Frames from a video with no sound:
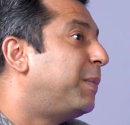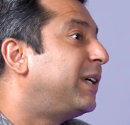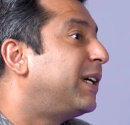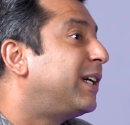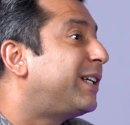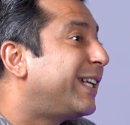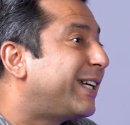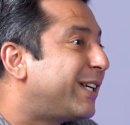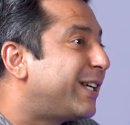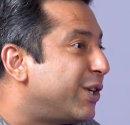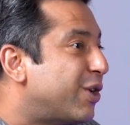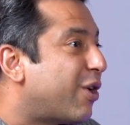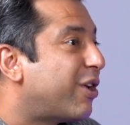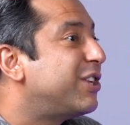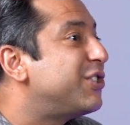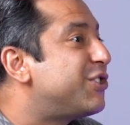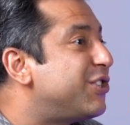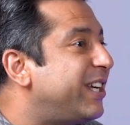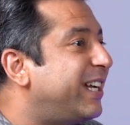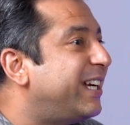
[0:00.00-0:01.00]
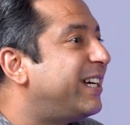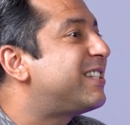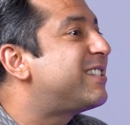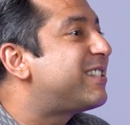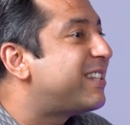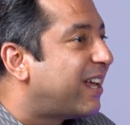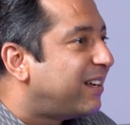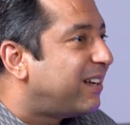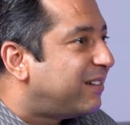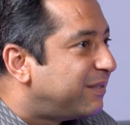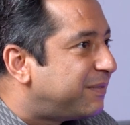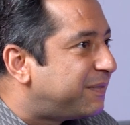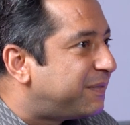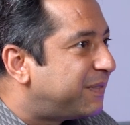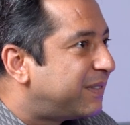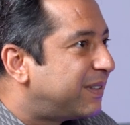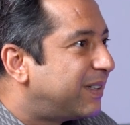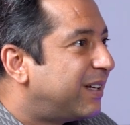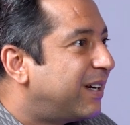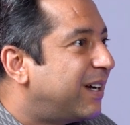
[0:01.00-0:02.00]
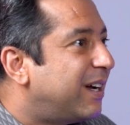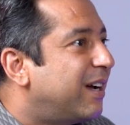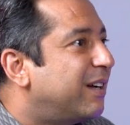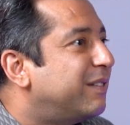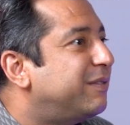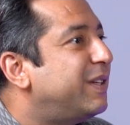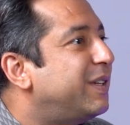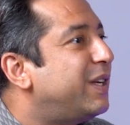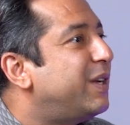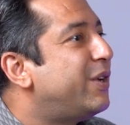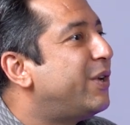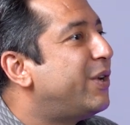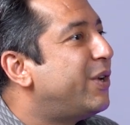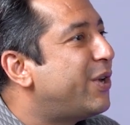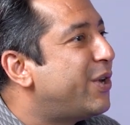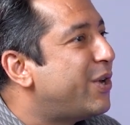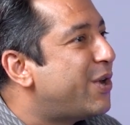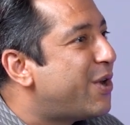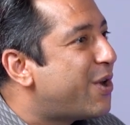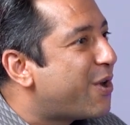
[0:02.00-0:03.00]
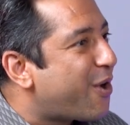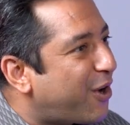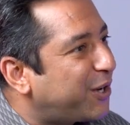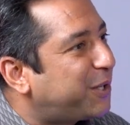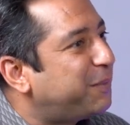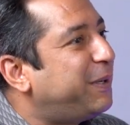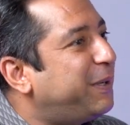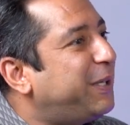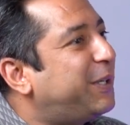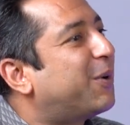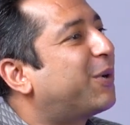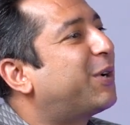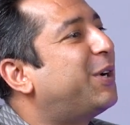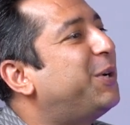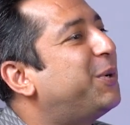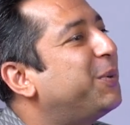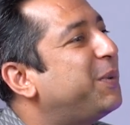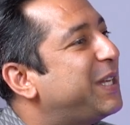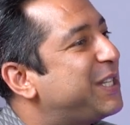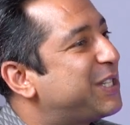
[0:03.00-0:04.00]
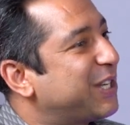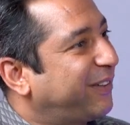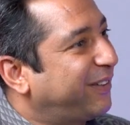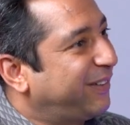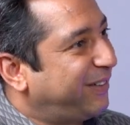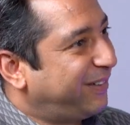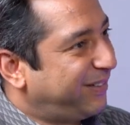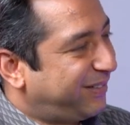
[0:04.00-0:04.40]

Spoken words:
But a technology itself will not be talking to each other.